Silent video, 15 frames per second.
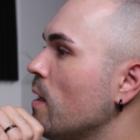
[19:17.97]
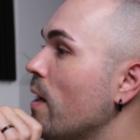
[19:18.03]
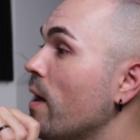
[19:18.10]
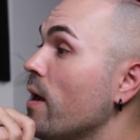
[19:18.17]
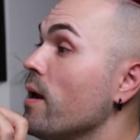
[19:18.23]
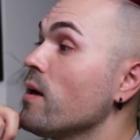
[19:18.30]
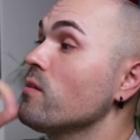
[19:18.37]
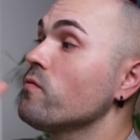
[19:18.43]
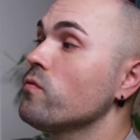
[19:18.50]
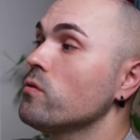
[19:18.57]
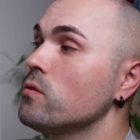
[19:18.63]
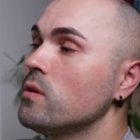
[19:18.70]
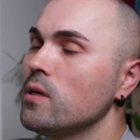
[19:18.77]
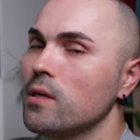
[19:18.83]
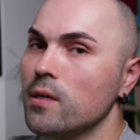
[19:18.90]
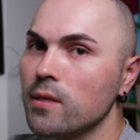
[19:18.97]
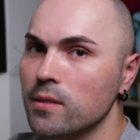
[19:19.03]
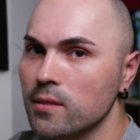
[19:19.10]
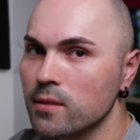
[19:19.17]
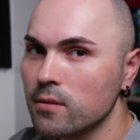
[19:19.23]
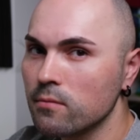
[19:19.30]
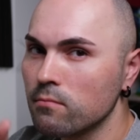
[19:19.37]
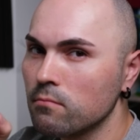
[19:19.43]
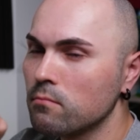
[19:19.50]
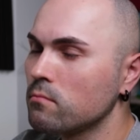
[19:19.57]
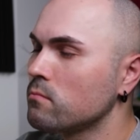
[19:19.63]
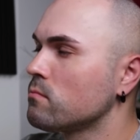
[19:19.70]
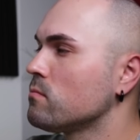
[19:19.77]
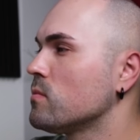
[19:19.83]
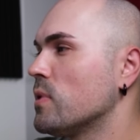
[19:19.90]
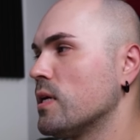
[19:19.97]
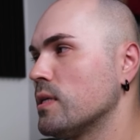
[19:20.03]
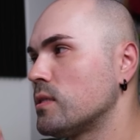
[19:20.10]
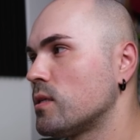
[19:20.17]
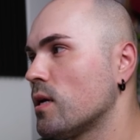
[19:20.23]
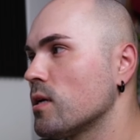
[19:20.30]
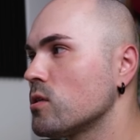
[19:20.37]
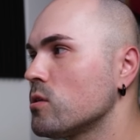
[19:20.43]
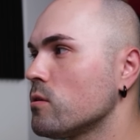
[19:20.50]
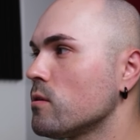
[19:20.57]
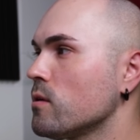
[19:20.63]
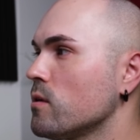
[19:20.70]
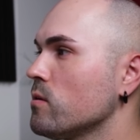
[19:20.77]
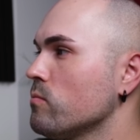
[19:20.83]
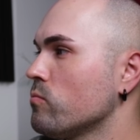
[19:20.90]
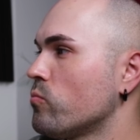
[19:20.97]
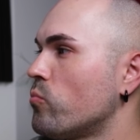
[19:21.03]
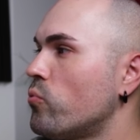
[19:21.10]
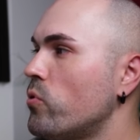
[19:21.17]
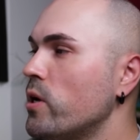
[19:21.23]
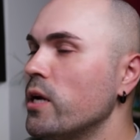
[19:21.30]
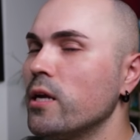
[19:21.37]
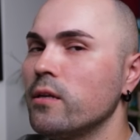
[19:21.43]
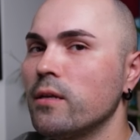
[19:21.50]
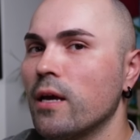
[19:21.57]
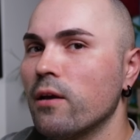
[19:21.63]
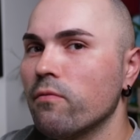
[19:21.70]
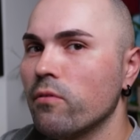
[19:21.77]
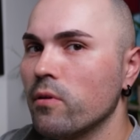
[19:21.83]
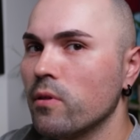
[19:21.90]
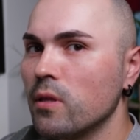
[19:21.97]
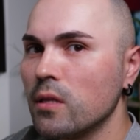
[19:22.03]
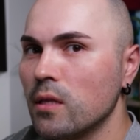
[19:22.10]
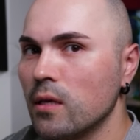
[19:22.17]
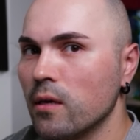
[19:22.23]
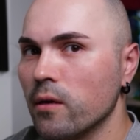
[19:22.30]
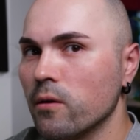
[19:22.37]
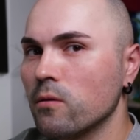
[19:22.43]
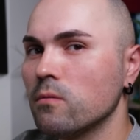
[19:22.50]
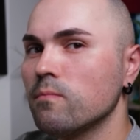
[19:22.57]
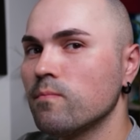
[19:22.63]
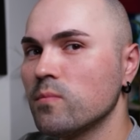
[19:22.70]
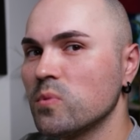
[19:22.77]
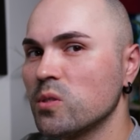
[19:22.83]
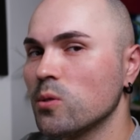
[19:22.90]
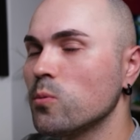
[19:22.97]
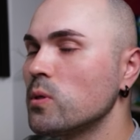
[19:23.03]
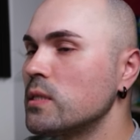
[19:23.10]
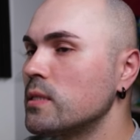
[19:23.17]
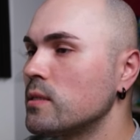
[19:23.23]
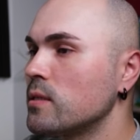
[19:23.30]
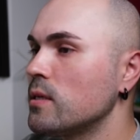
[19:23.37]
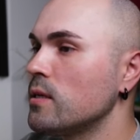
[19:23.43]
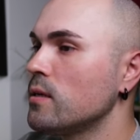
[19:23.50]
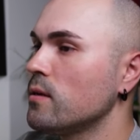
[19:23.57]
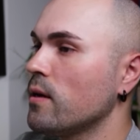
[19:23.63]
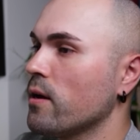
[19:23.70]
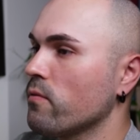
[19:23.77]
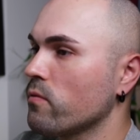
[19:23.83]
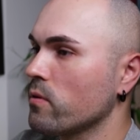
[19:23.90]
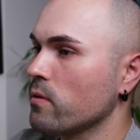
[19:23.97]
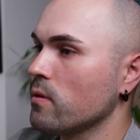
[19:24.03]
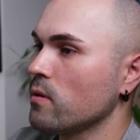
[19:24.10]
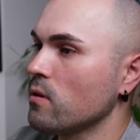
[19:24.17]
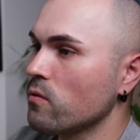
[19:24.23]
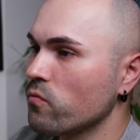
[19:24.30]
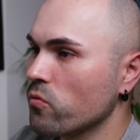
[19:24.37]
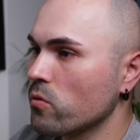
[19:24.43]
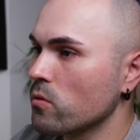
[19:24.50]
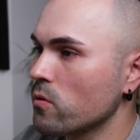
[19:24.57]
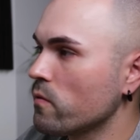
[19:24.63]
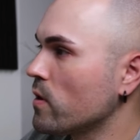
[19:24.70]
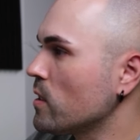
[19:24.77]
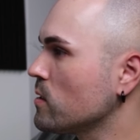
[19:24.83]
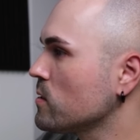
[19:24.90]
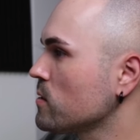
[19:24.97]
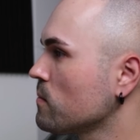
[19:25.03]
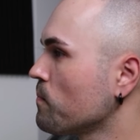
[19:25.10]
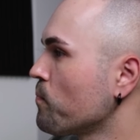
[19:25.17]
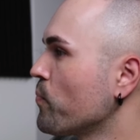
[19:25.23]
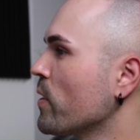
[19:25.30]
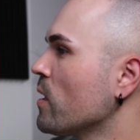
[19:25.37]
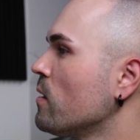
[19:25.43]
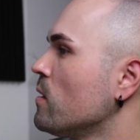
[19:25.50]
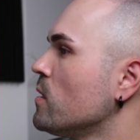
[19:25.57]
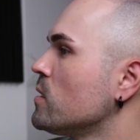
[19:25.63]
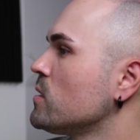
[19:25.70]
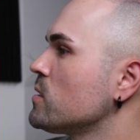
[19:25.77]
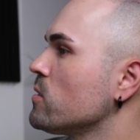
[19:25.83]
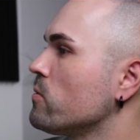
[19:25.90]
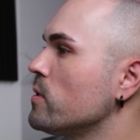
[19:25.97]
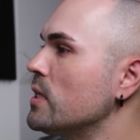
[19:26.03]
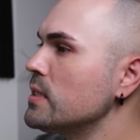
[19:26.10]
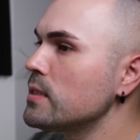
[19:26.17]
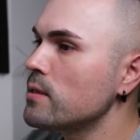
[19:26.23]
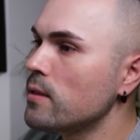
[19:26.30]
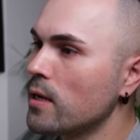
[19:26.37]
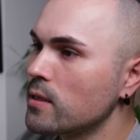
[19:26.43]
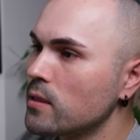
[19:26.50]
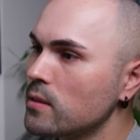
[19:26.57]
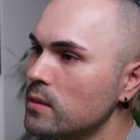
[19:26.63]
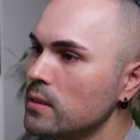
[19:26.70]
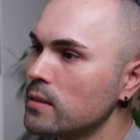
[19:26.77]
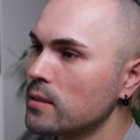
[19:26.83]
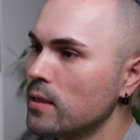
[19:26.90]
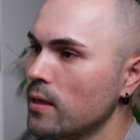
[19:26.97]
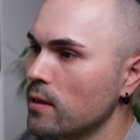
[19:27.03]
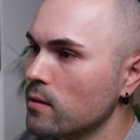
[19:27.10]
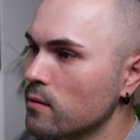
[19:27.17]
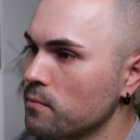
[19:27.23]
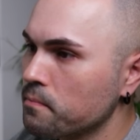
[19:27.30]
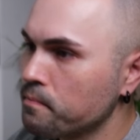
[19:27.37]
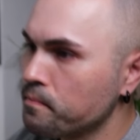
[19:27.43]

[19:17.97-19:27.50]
And for this, let's actually bring everything here so we see everything in front of us. So last selected disk date.